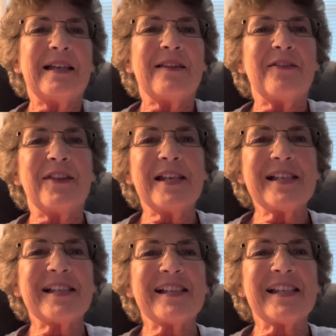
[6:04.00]

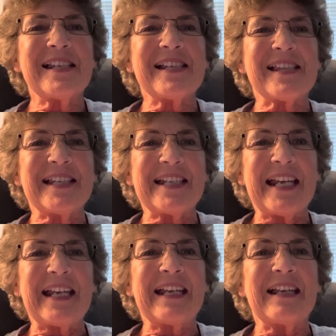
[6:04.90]
this is the
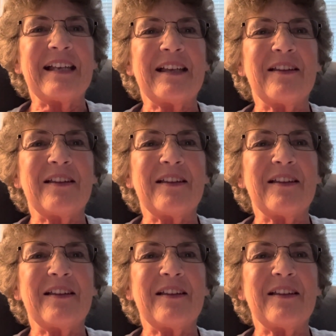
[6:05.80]
day